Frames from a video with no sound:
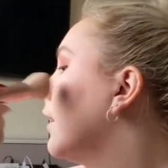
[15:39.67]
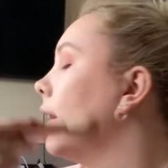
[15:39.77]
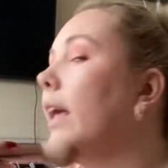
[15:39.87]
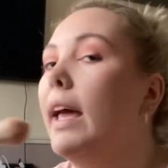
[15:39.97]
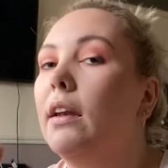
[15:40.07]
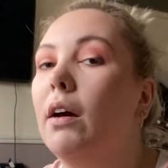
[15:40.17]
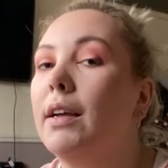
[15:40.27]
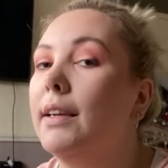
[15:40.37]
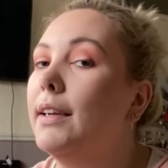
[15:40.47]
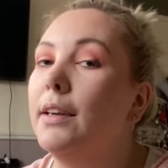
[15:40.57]
again I
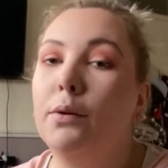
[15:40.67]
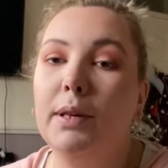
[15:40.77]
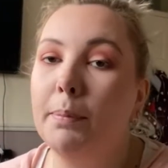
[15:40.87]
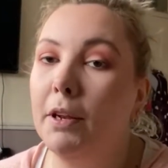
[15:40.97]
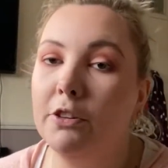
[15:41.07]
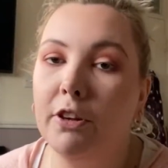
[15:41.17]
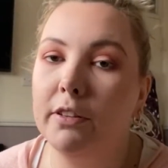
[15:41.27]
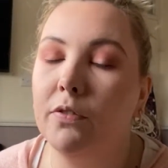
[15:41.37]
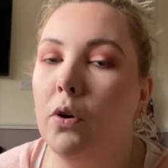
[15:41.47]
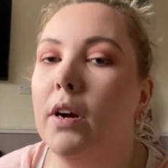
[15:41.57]
can only apologize
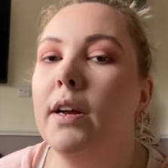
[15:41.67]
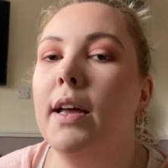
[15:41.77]
for,